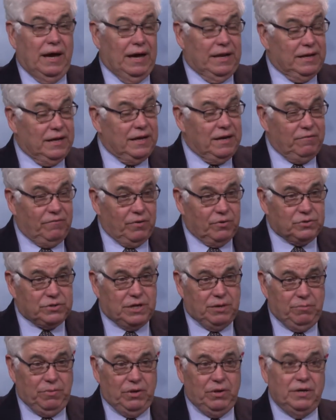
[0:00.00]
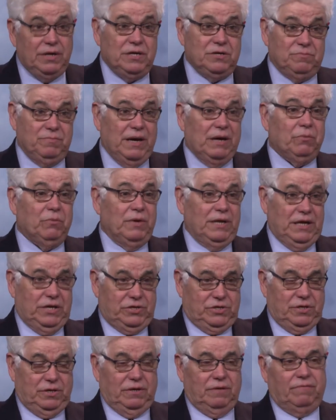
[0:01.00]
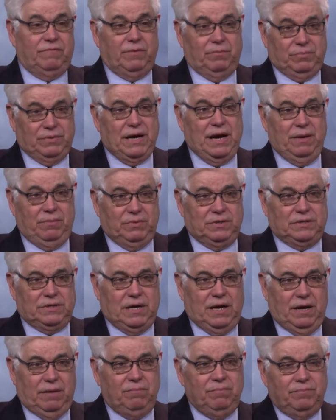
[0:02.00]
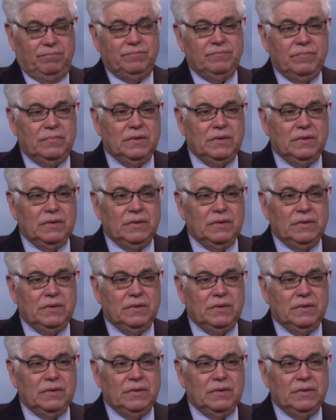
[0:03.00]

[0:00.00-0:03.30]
And then if those communities met with each other from time to time